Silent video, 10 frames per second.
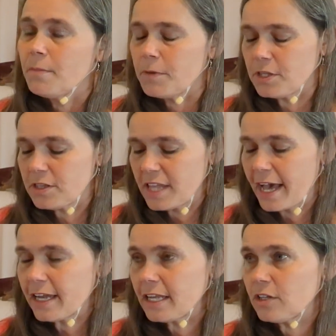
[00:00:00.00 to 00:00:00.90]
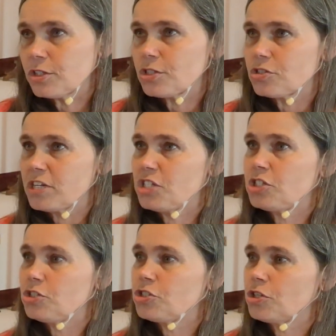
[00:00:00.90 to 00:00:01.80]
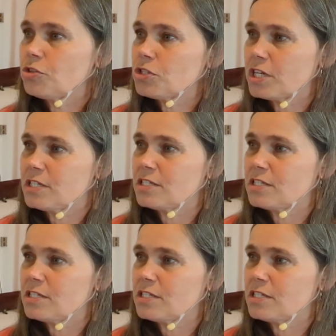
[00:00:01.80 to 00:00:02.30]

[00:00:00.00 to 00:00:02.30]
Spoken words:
but that illustration shows us